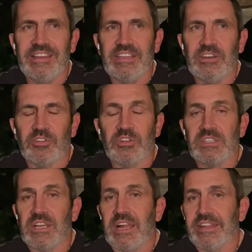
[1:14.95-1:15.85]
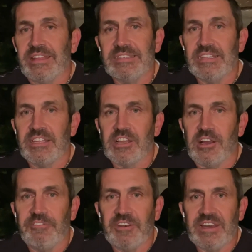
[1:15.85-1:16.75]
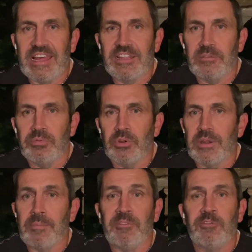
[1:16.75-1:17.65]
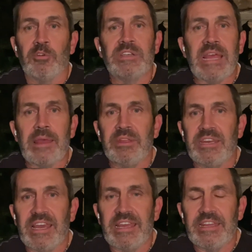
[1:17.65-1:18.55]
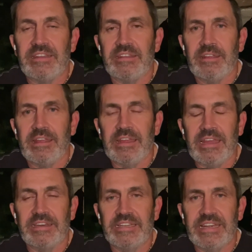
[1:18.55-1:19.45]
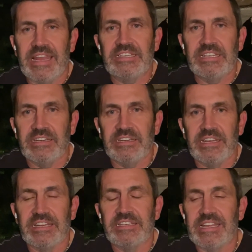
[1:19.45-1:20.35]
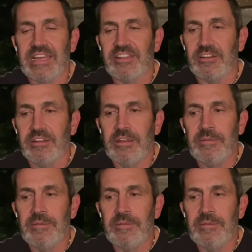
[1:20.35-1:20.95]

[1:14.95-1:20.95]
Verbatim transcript: You know, there's a lot of things in the Confident Athlete program before Tammy and I had, had connected and done it together